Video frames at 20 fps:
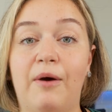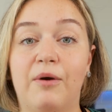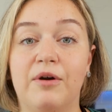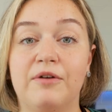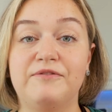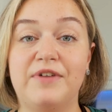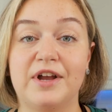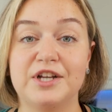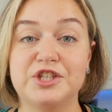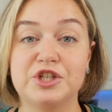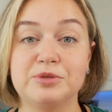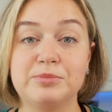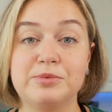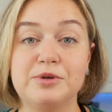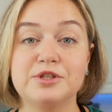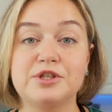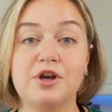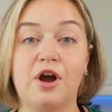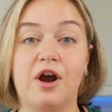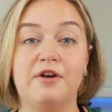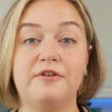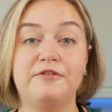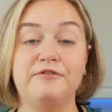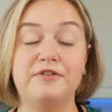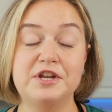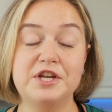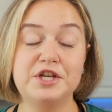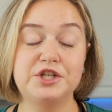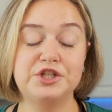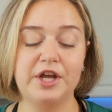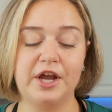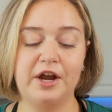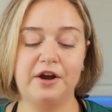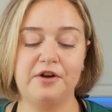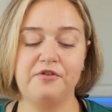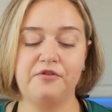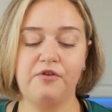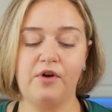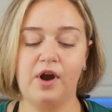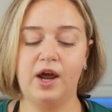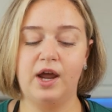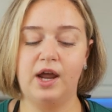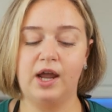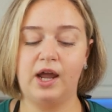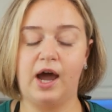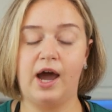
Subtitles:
Our vegetables are finished air frying.